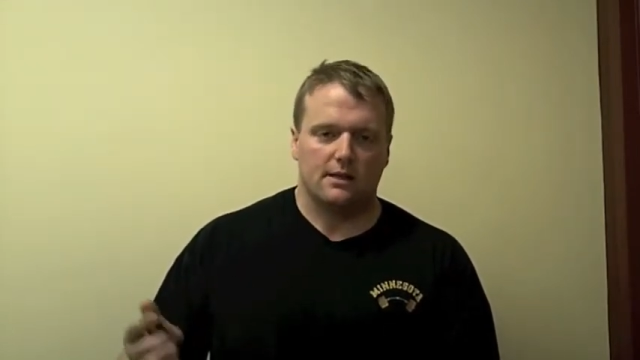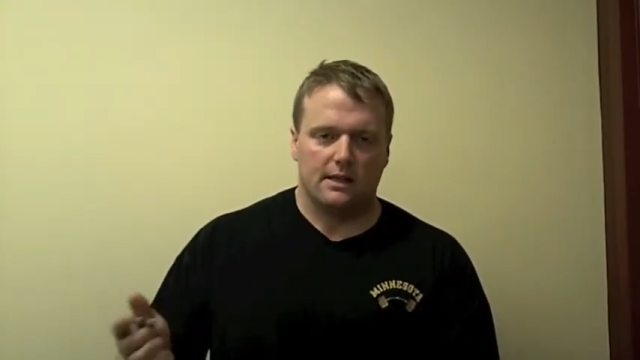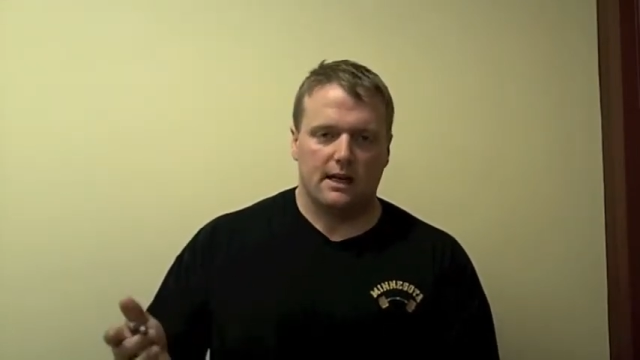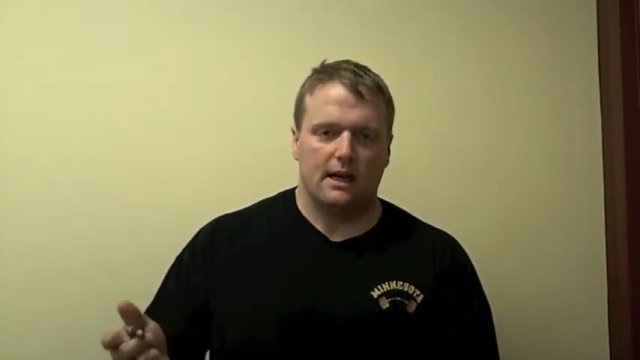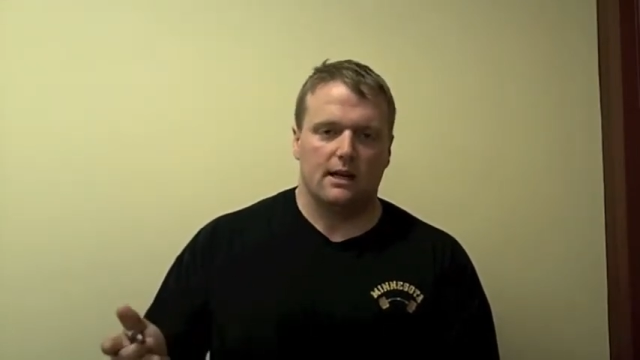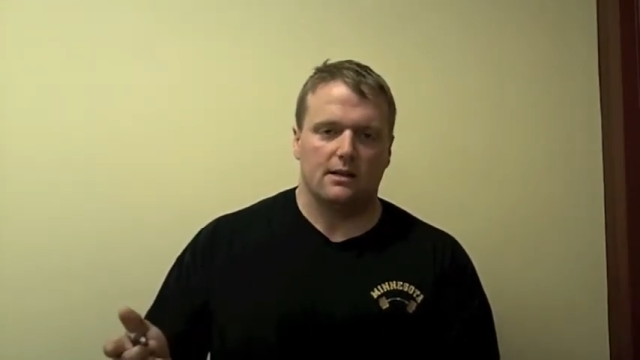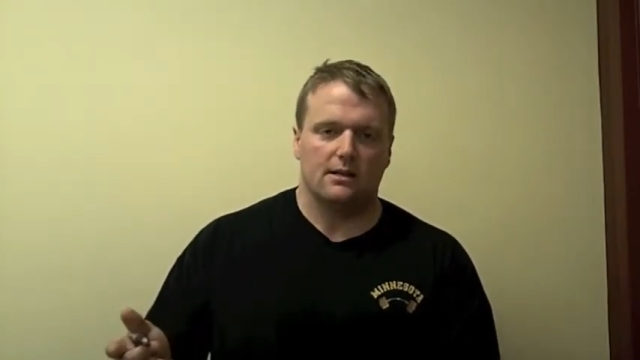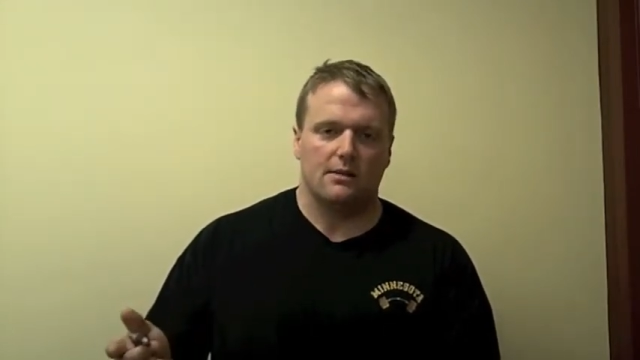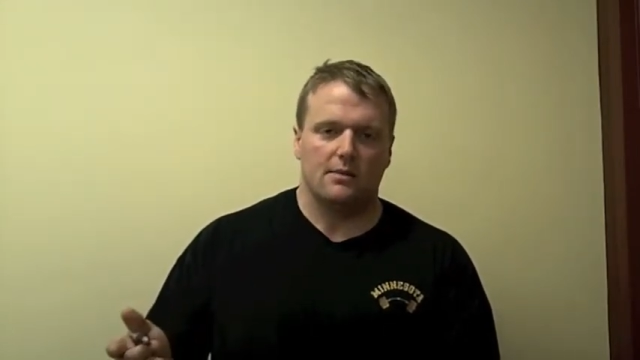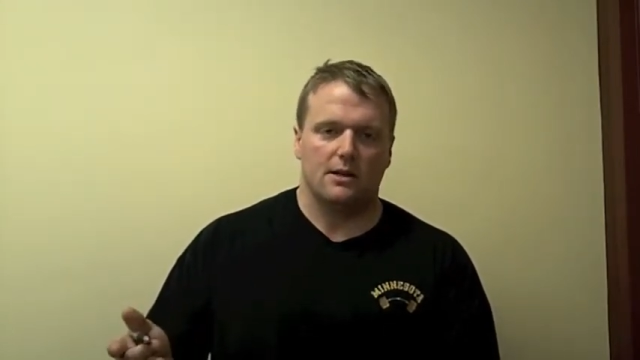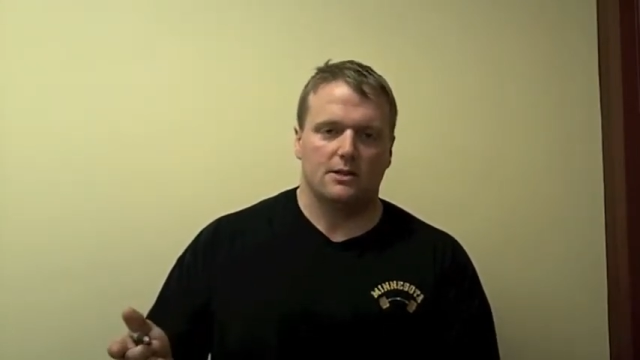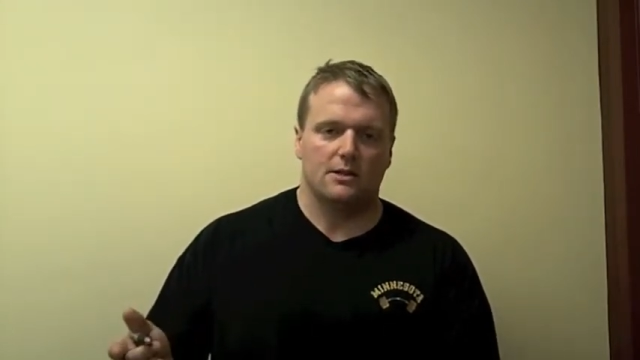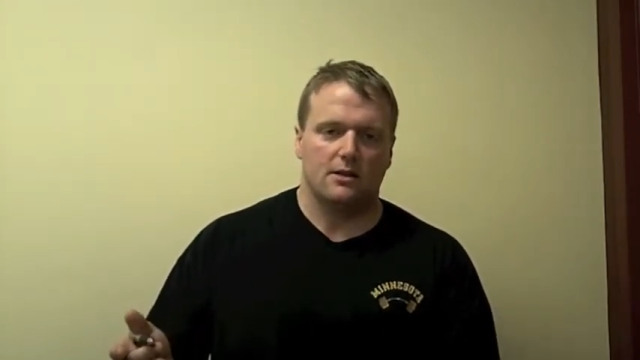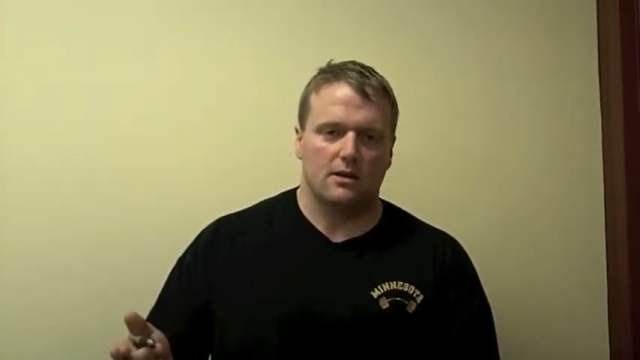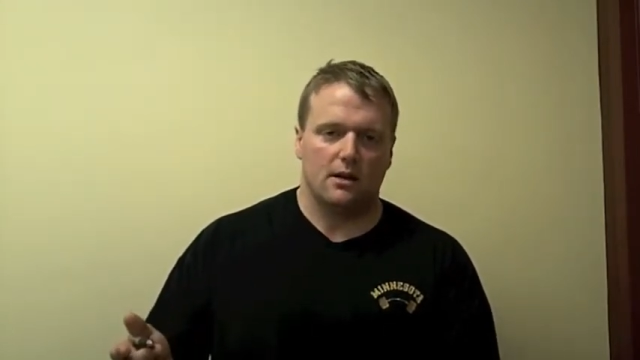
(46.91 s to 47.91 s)
again, as I
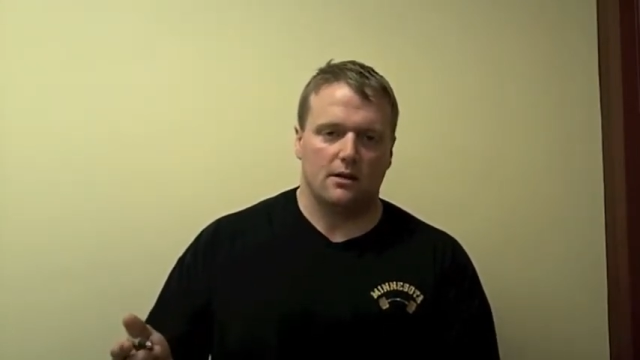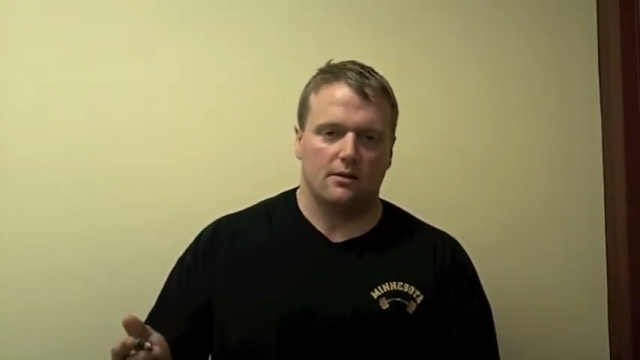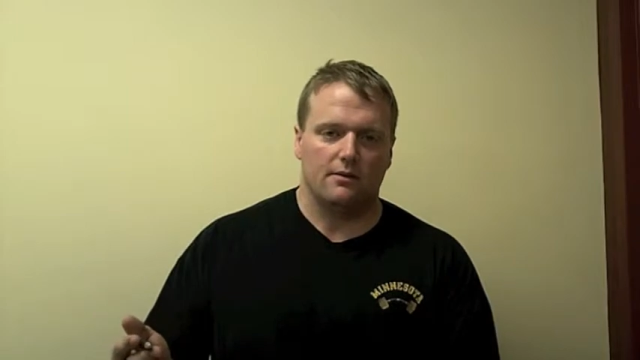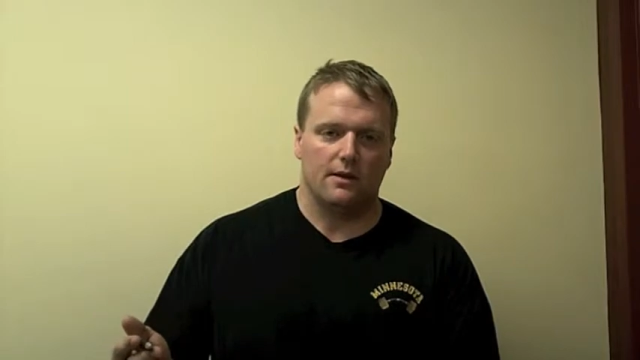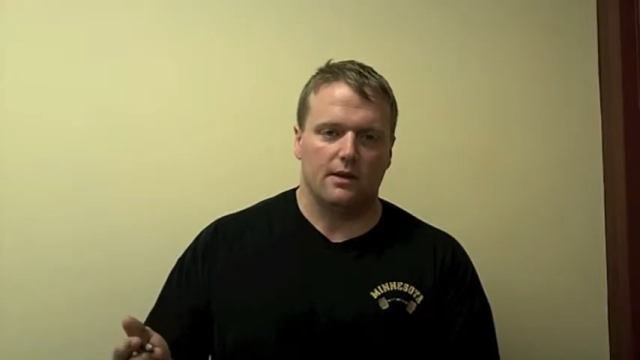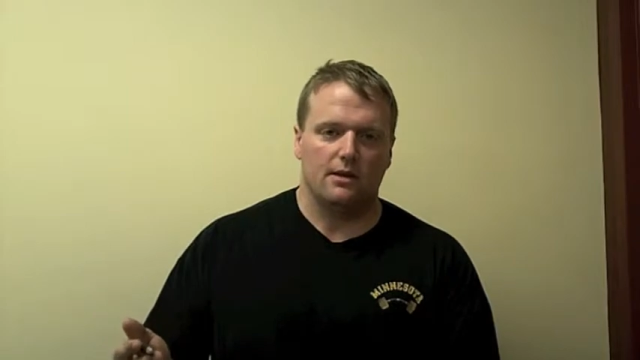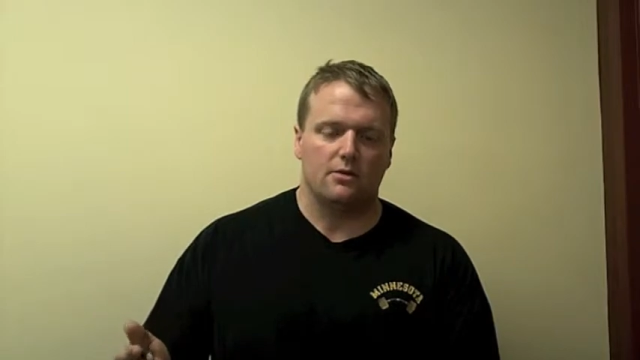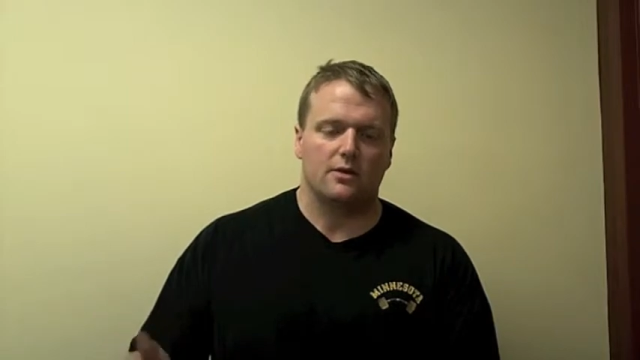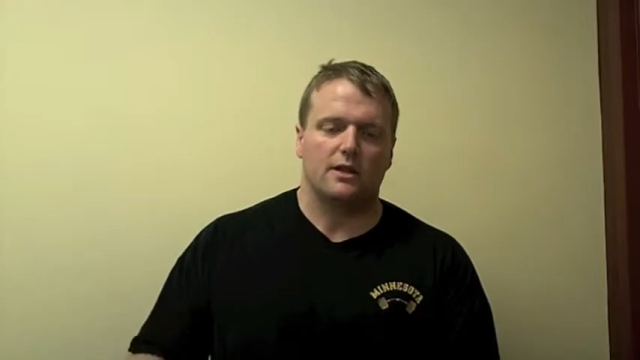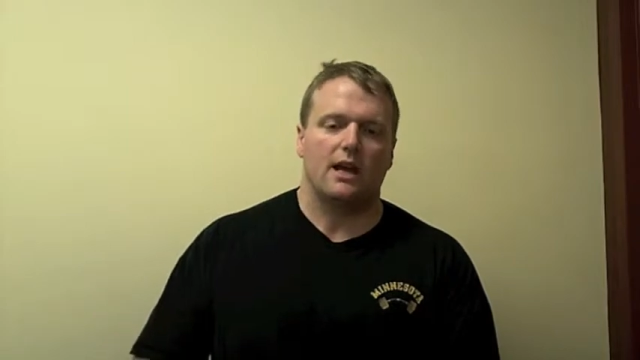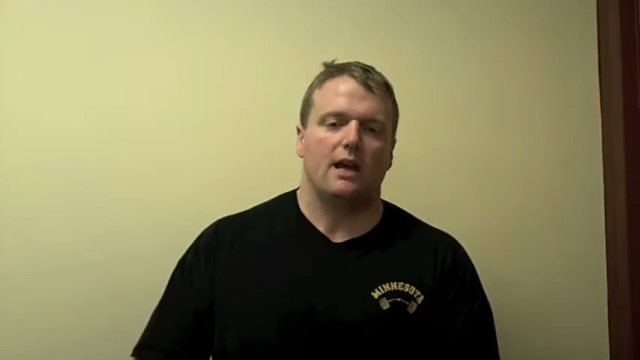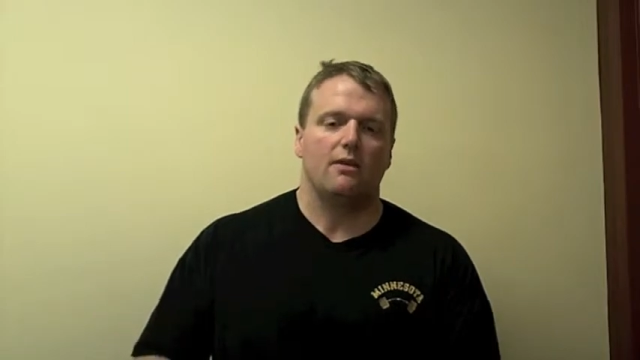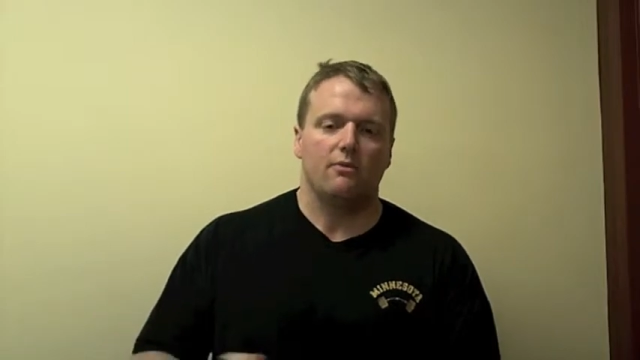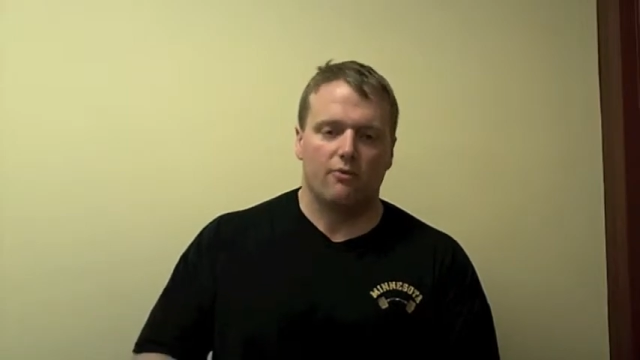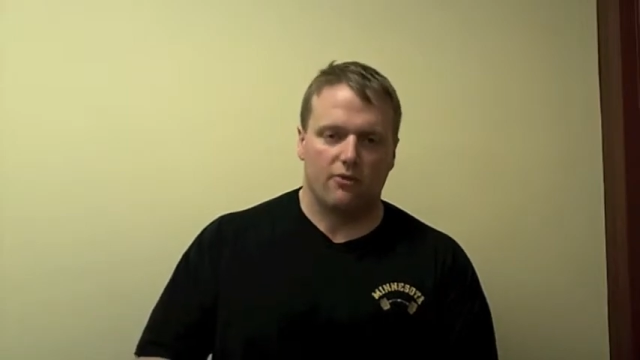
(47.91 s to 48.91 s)
mentioned in other videos,
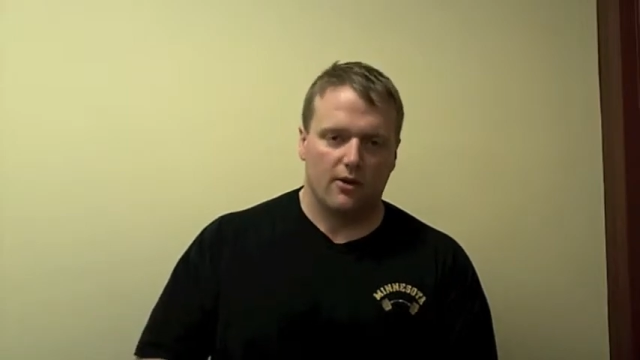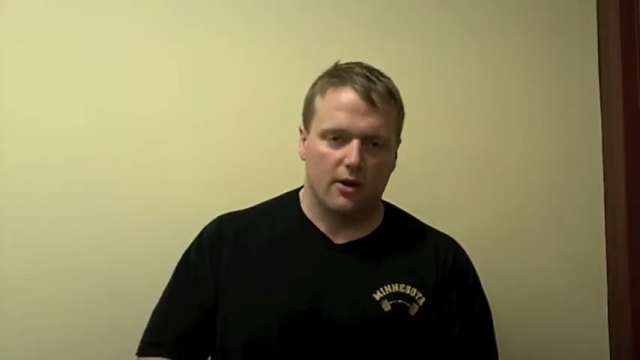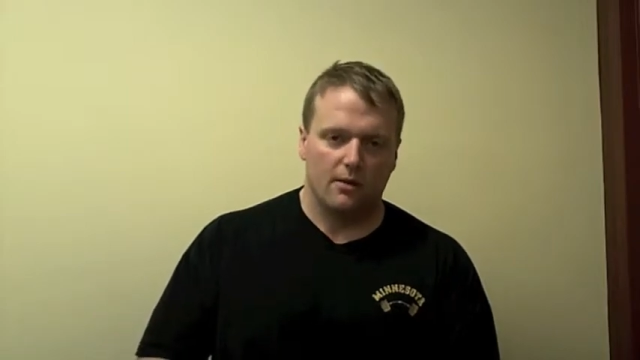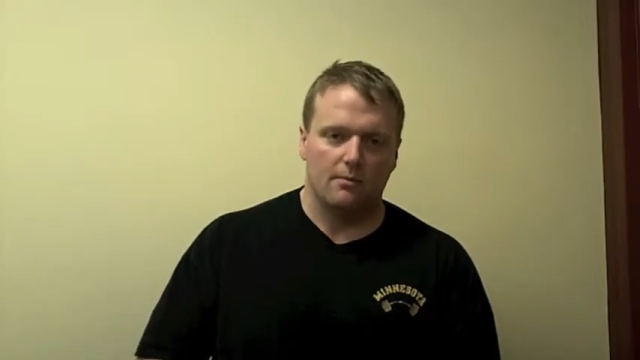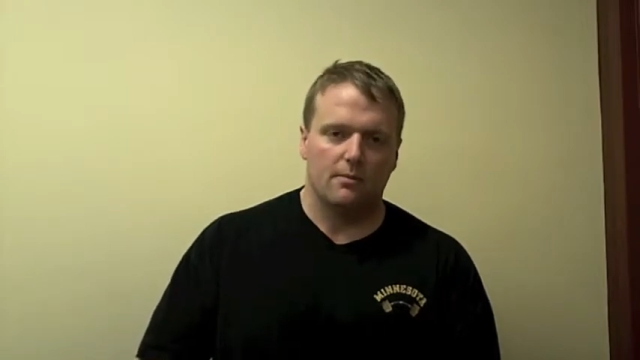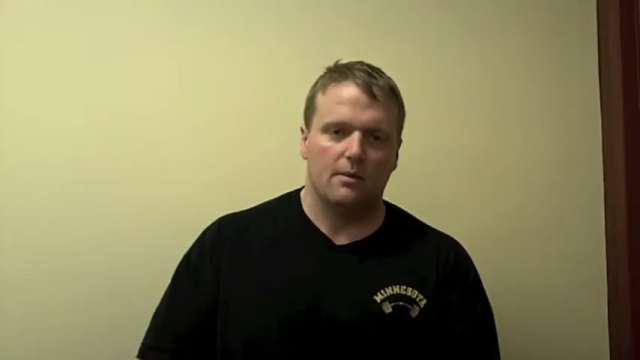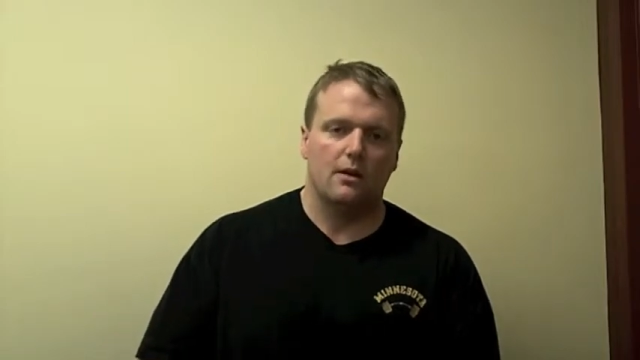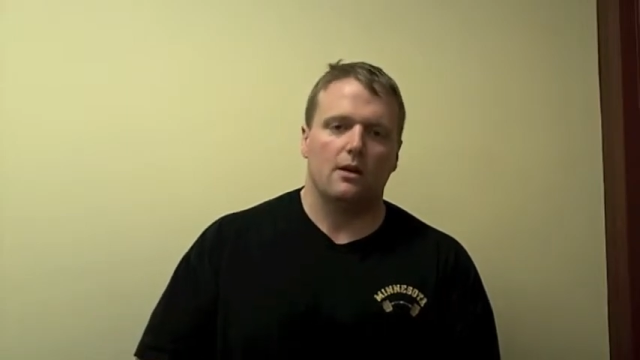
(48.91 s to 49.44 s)
came from